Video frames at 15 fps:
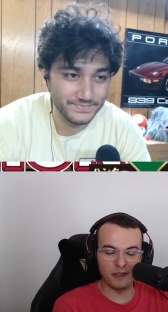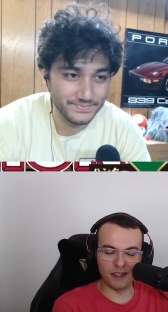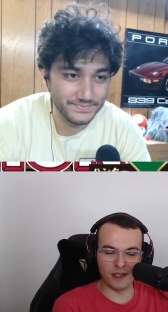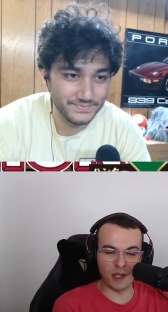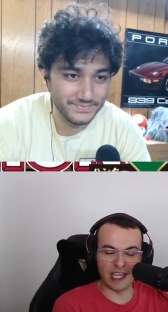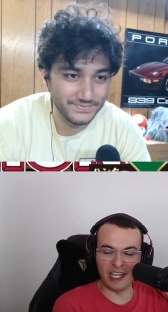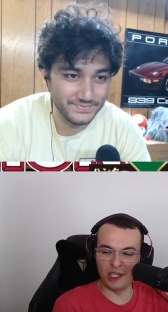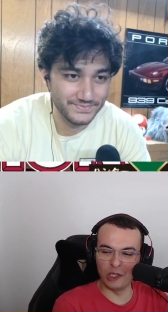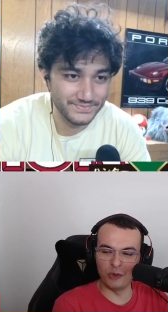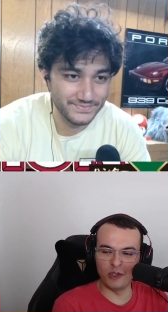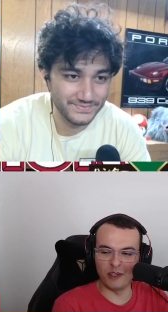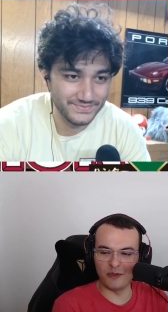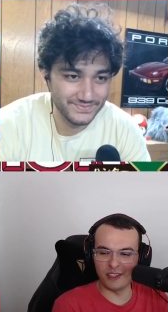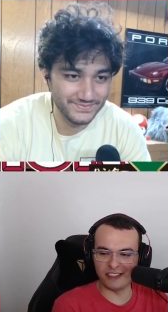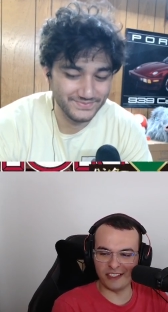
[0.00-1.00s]
Speaker 1: Killua
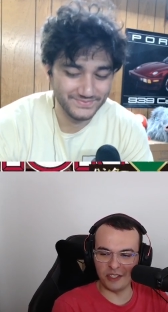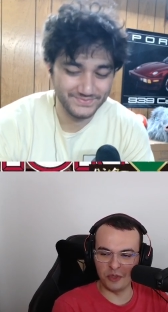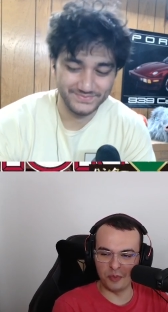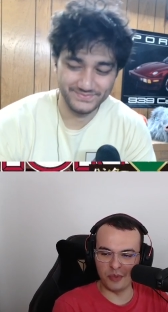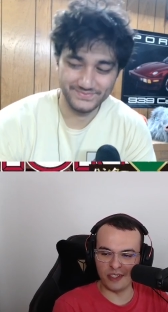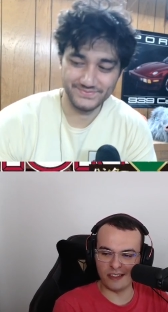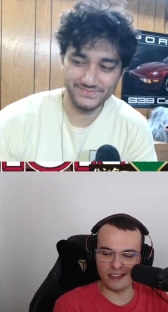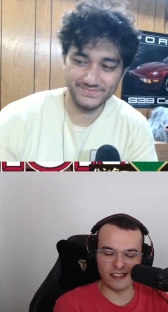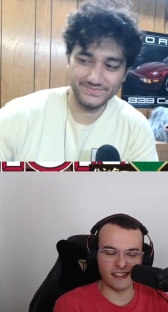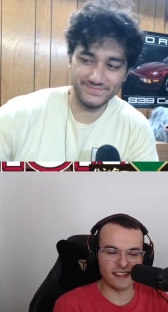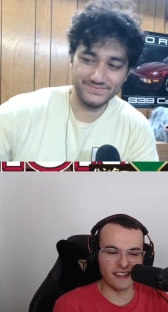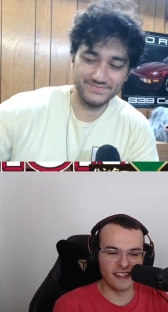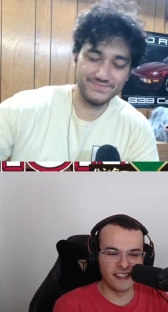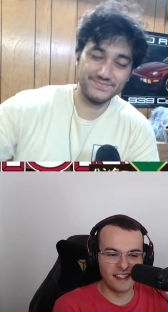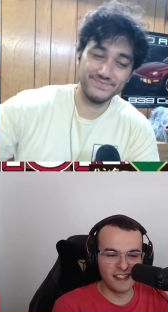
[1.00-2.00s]
versus Youpi thing.
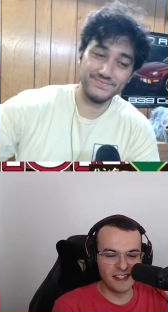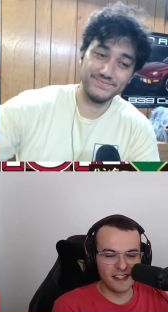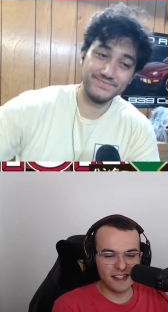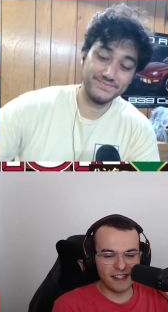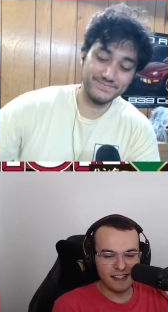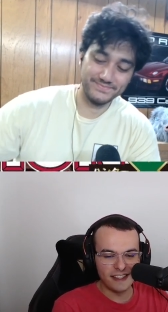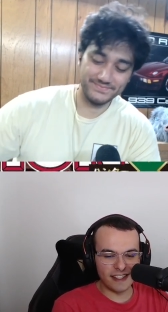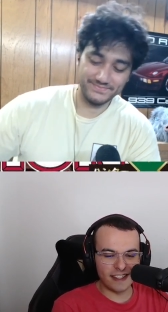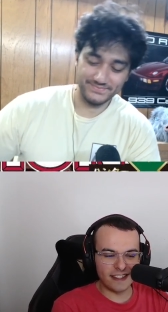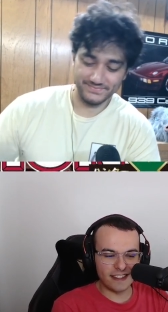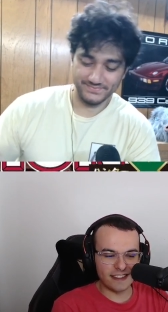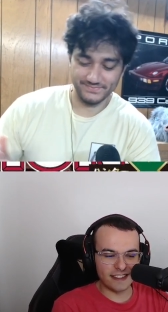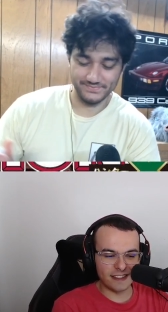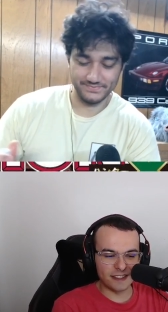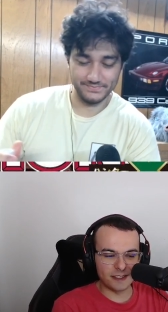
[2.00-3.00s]
And
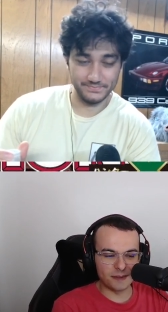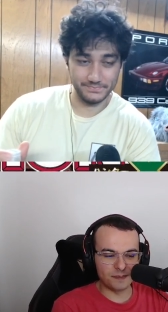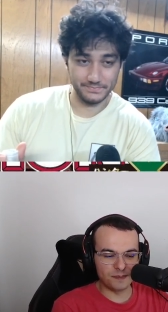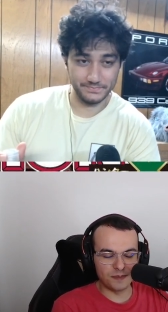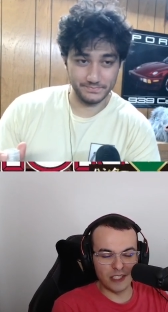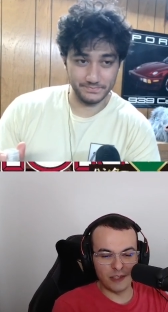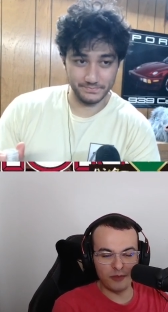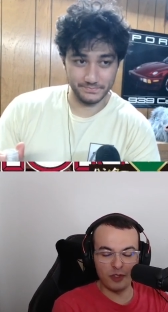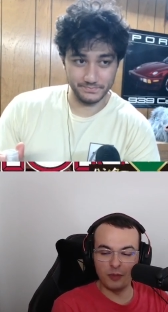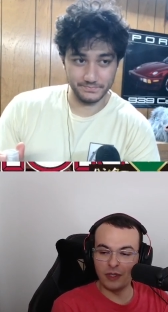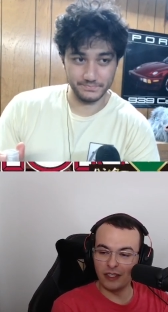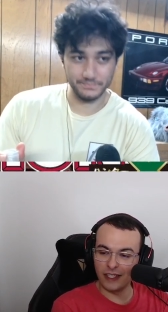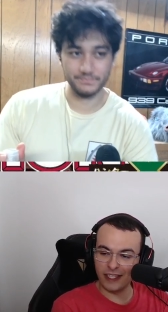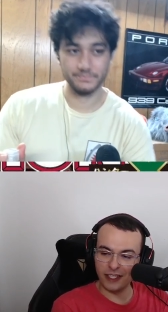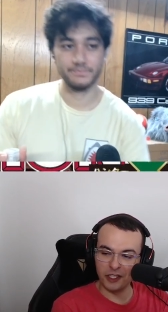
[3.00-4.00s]
um, if you've been
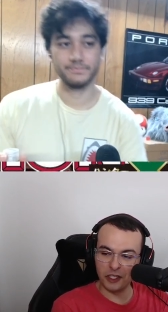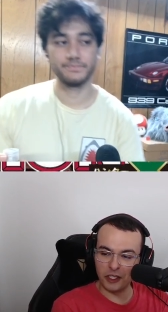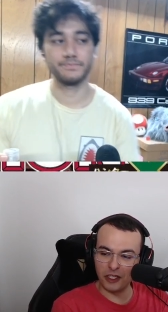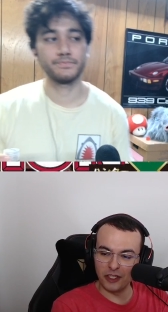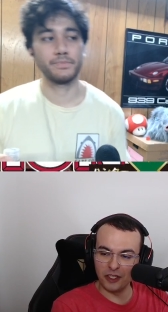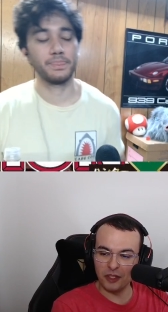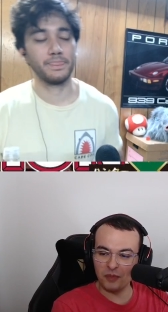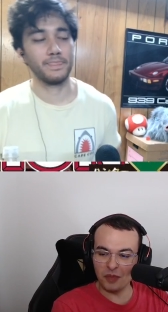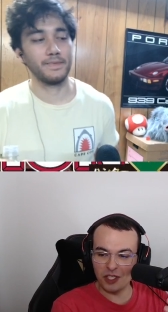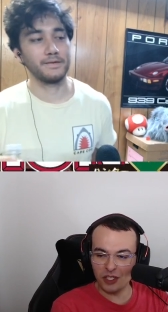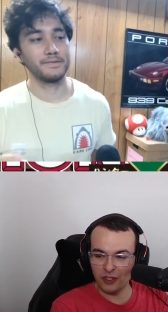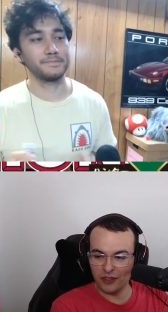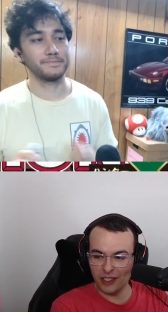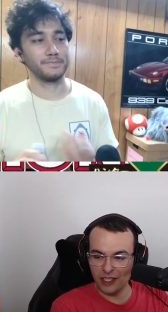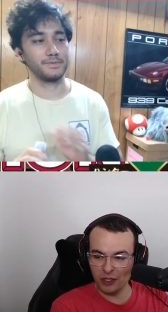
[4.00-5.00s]
liking Hunter Hunter, be sure
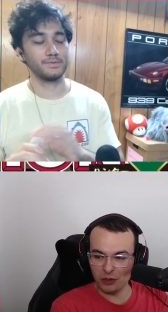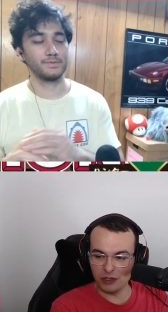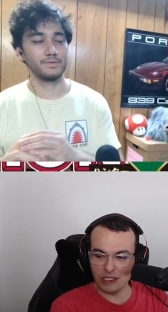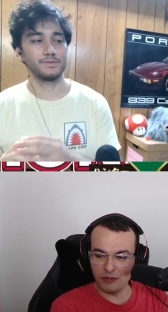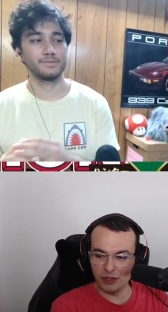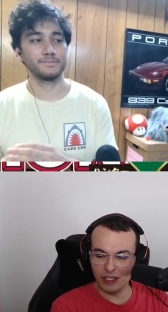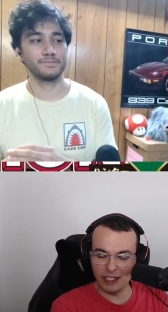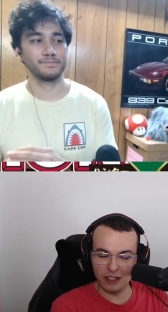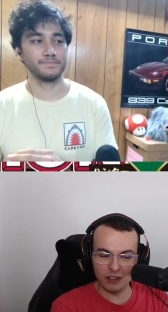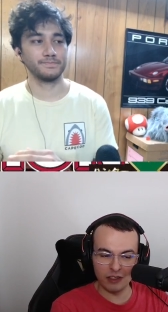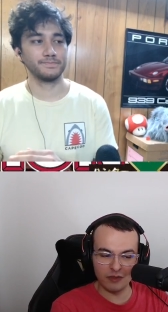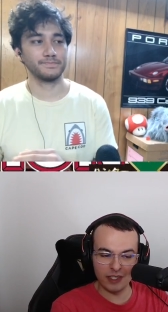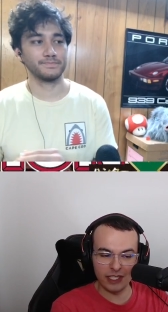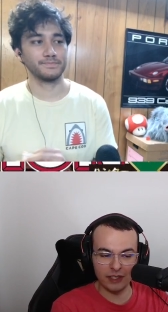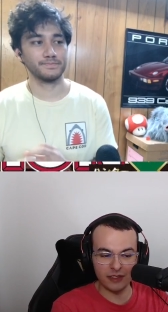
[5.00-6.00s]
that you leave a like on the
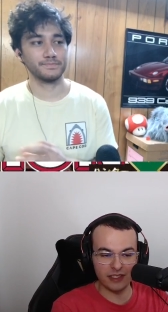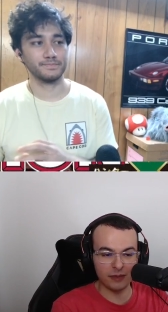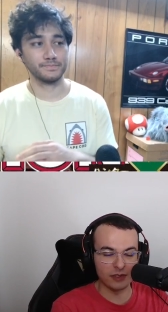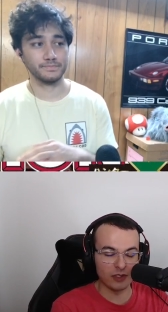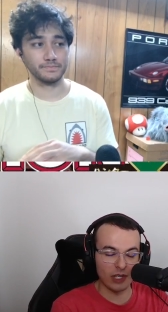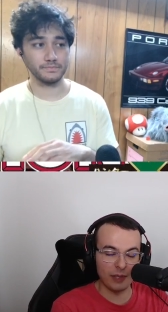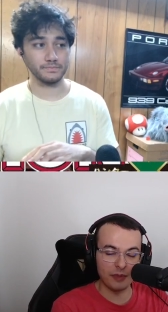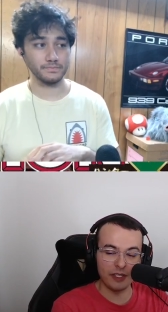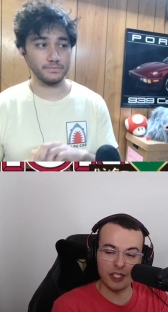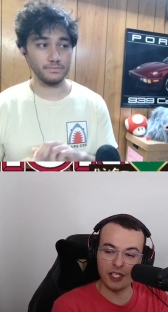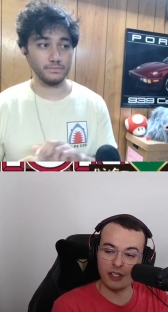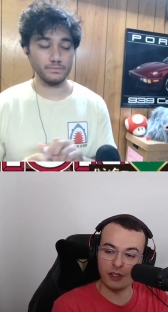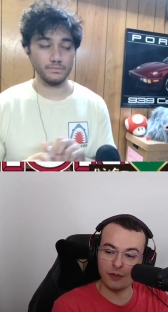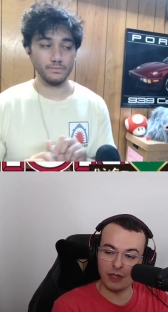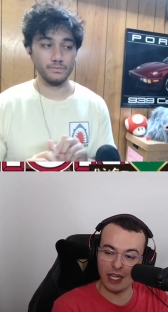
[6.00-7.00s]
video, subscribe to the
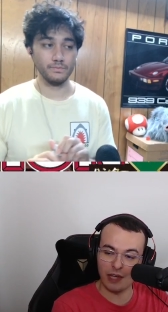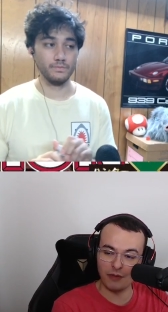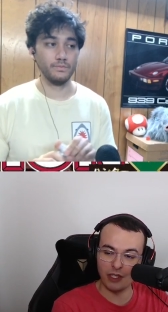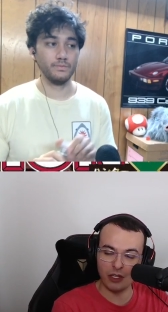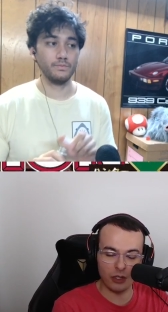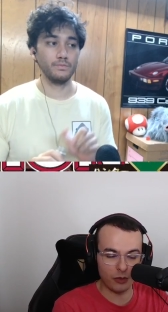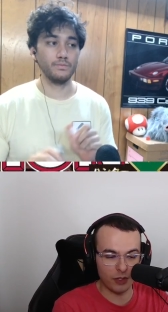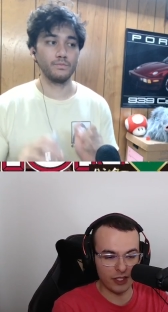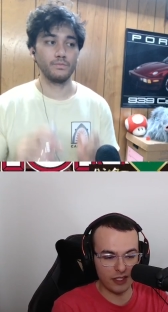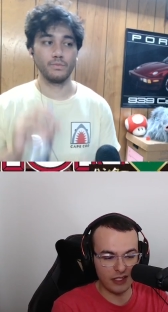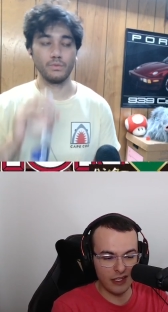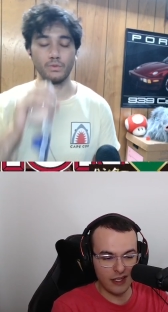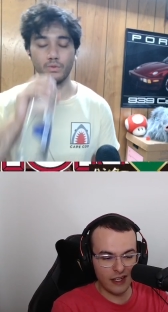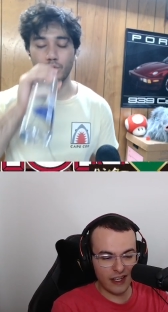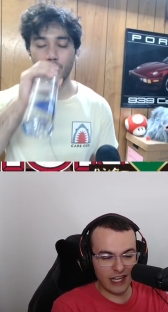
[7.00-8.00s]
channel if you have not already,
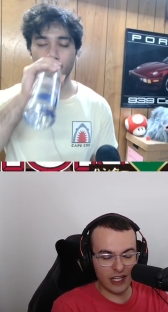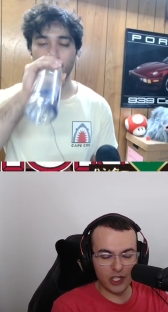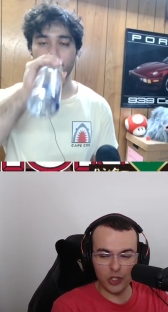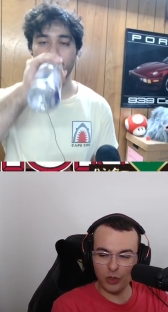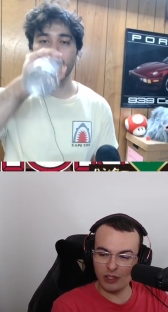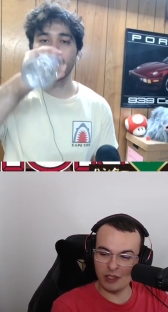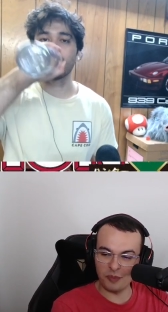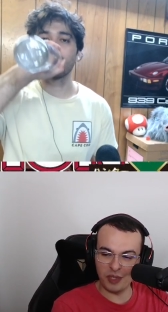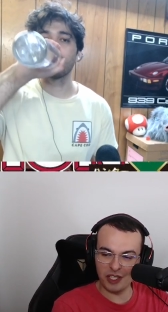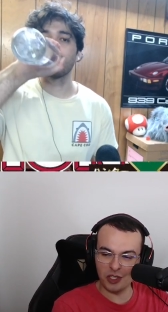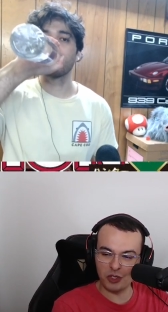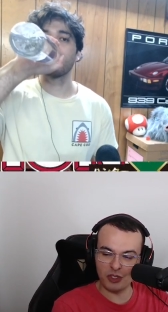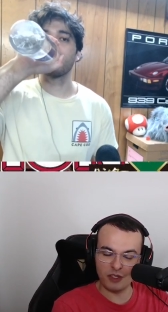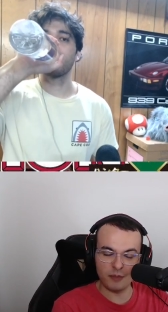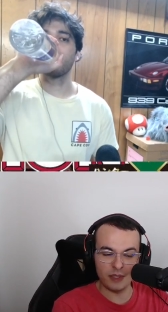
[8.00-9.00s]
and join the
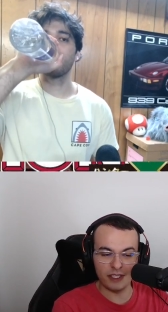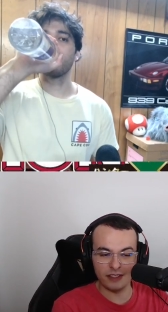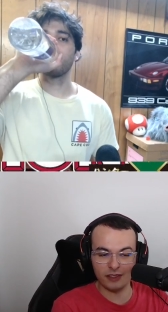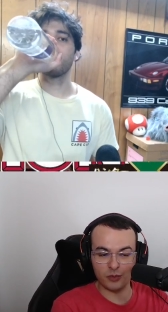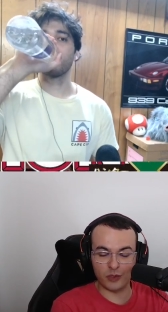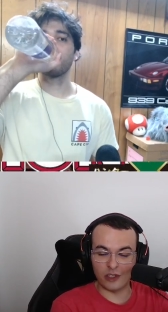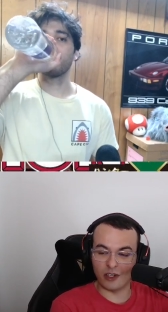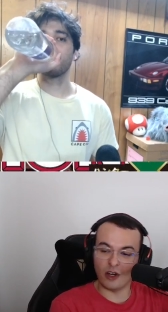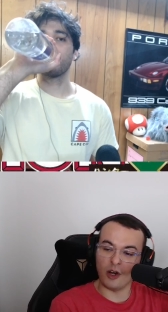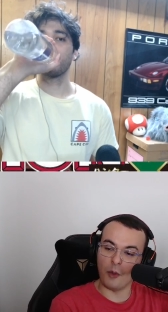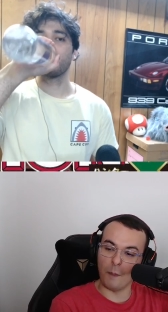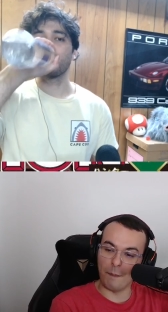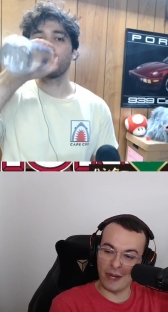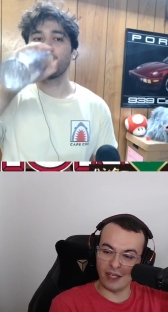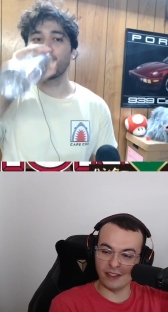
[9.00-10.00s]
Patreon because we're
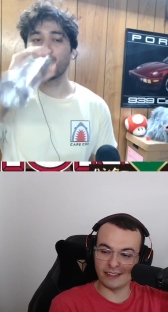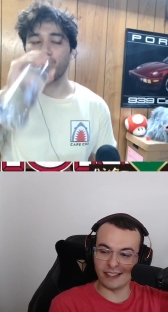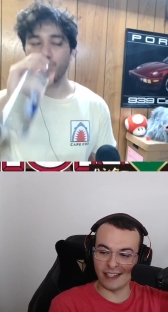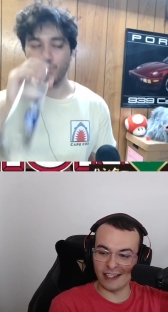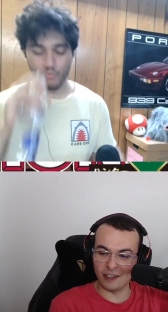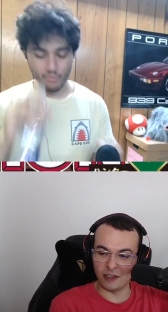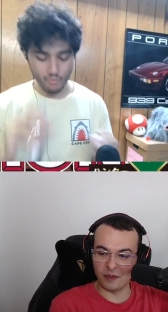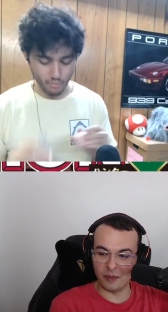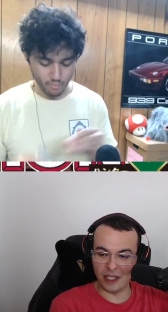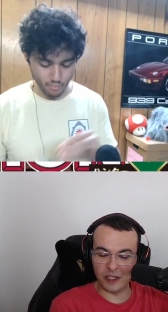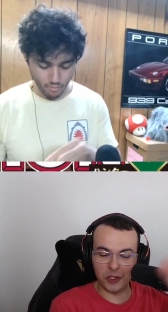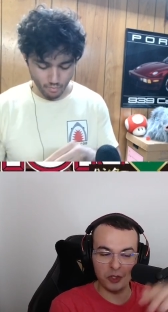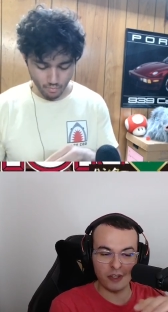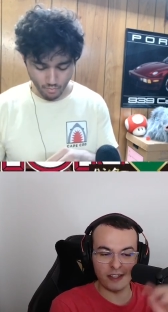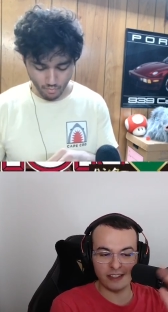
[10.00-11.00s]
miles ahead on
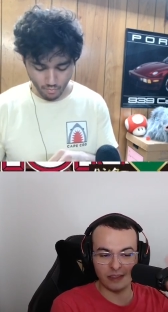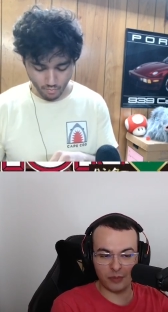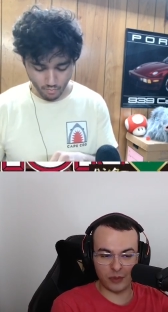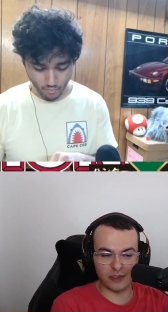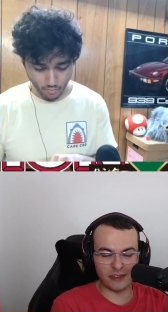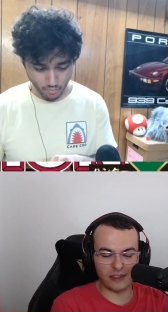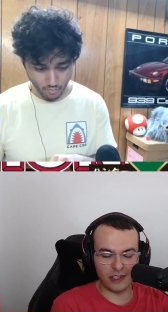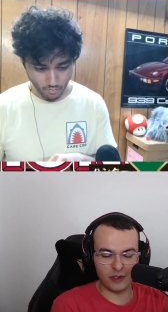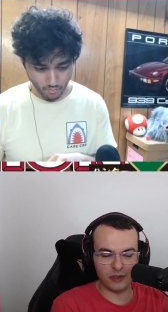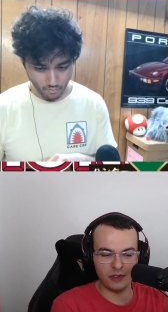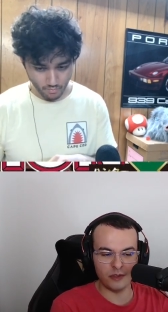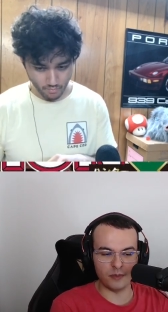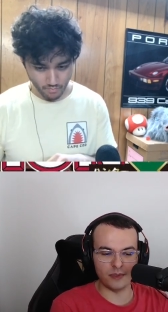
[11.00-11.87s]
Patreon as opposed to YouTube.